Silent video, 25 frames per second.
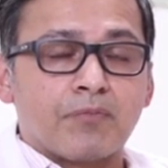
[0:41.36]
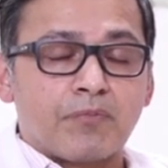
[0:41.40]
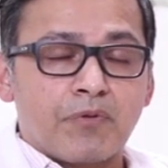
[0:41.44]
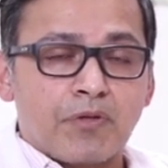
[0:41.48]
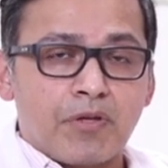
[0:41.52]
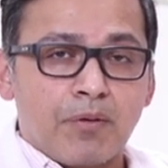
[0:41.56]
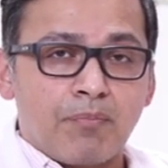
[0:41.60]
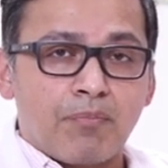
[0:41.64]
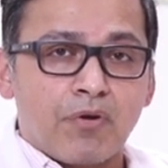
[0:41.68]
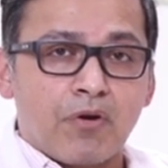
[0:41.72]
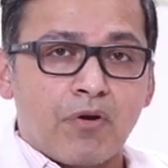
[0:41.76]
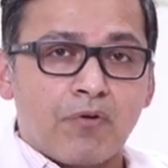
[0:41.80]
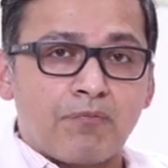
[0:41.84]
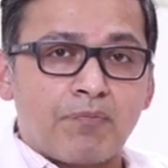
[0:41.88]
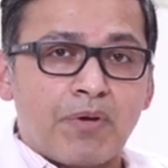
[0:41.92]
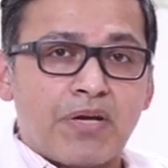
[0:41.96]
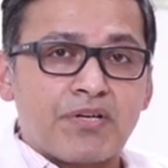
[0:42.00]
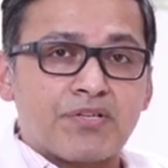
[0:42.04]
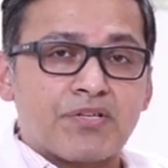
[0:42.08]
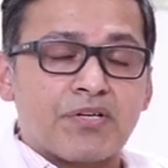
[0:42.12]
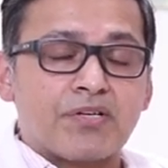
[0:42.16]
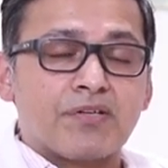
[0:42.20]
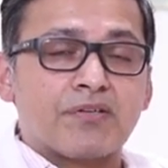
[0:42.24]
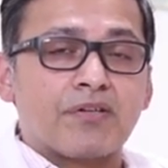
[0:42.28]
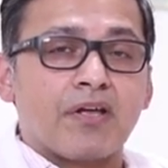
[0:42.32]
number of
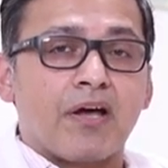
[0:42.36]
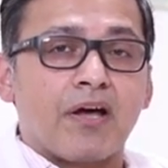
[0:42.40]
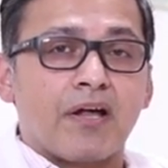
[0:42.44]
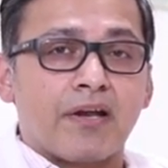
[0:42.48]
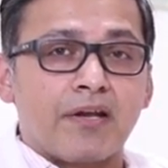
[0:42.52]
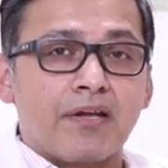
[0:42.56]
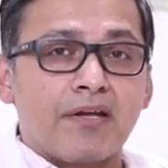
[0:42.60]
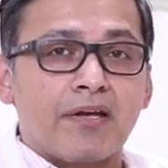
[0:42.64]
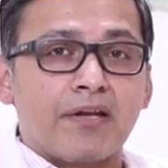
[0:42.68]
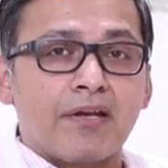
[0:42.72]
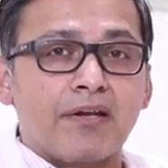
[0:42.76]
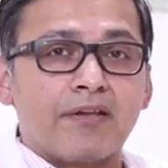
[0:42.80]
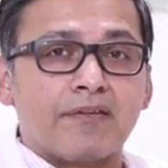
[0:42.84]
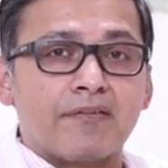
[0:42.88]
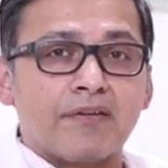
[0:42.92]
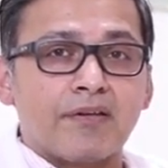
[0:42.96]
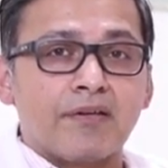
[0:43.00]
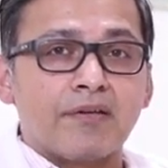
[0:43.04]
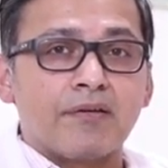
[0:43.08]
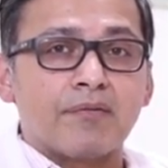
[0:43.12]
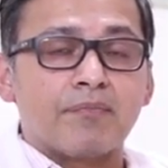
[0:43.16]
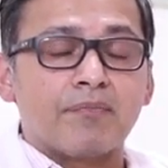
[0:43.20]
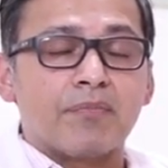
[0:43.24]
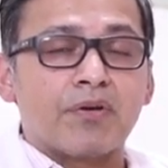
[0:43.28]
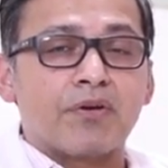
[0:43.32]
patients are
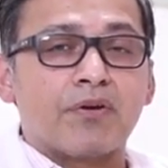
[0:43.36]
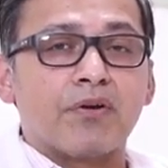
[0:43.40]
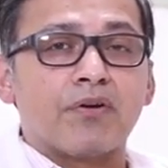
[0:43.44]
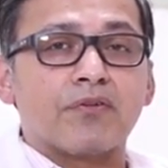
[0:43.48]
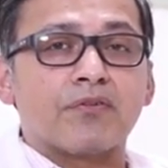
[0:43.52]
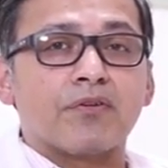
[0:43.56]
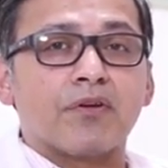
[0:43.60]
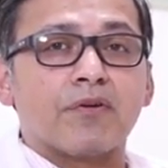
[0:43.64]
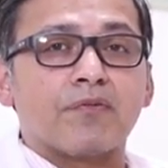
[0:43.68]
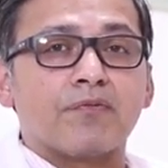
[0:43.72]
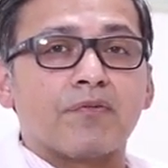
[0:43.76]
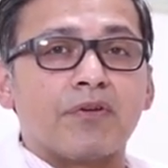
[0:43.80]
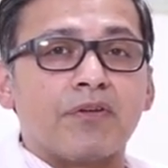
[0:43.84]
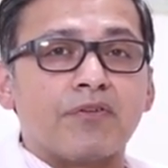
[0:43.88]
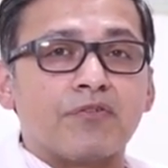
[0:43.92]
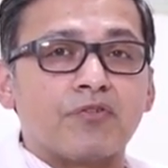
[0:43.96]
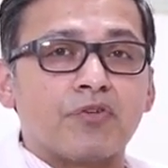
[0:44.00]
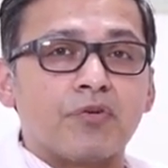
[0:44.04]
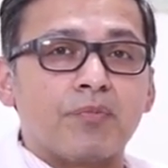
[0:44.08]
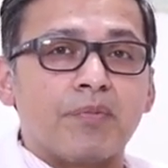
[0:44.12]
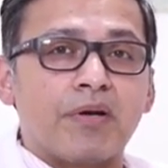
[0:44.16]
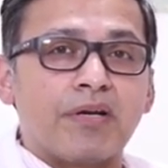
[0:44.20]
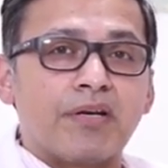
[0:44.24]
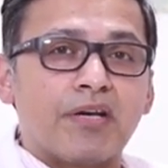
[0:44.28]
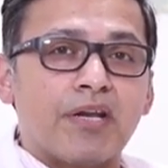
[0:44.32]
increasing because of
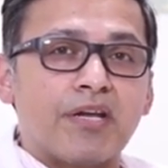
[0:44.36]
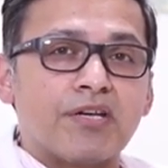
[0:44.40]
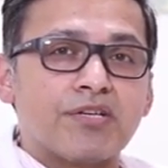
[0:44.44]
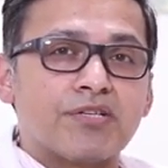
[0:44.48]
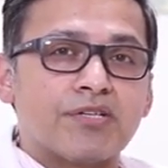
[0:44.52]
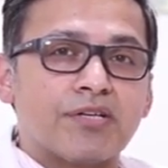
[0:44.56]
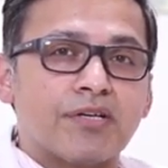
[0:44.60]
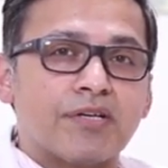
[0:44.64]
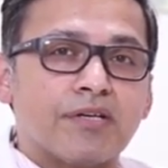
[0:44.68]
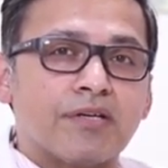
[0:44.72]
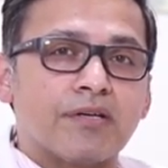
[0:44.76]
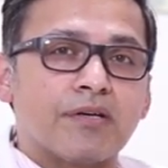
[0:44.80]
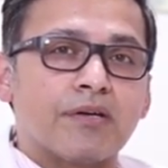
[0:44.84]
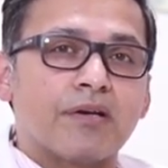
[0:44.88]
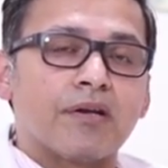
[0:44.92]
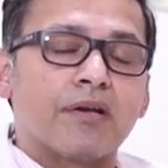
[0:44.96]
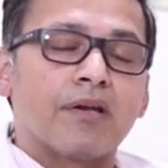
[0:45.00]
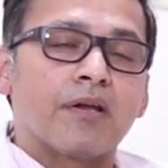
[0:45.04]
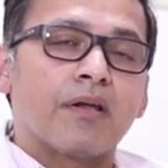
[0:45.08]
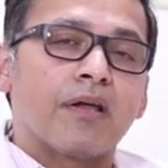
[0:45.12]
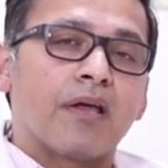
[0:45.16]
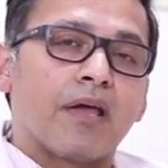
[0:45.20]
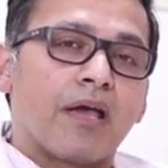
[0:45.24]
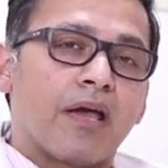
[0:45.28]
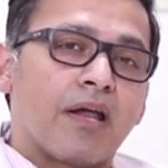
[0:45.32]
instrumentation
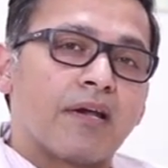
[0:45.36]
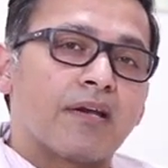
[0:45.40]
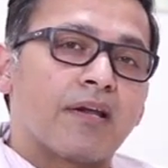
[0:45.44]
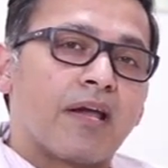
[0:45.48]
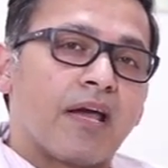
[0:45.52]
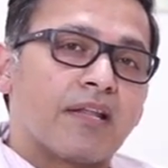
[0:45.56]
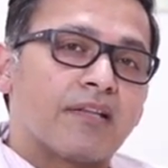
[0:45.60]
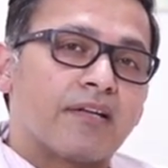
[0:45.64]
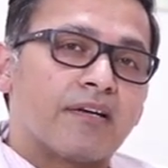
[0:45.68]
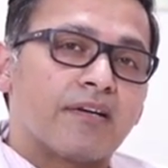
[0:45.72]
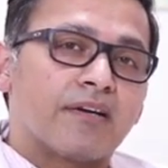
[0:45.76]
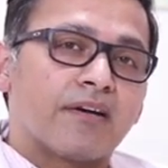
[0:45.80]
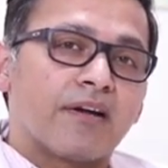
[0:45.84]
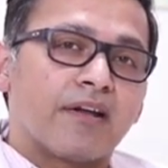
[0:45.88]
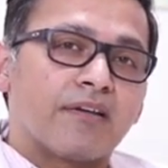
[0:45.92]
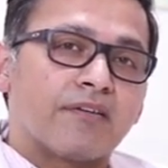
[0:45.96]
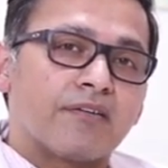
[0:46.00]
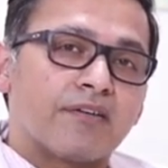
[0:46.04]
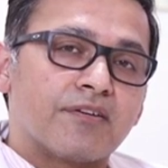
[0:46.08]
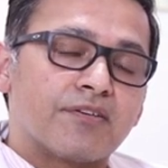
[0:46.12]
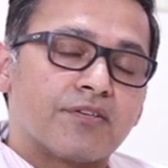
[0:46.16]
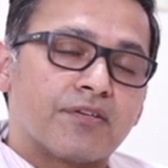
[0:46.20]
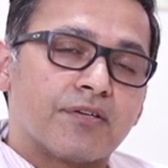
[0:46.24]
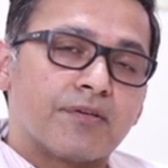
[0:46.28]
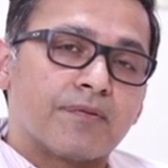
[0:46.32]
and
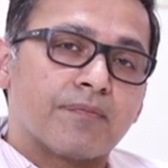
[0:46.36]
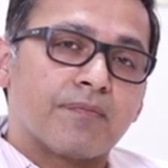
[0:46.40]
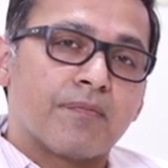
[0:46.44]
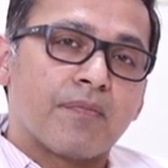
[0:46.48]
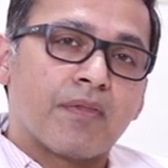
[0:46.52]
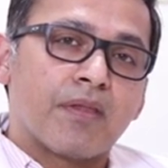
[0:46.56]
catheterization.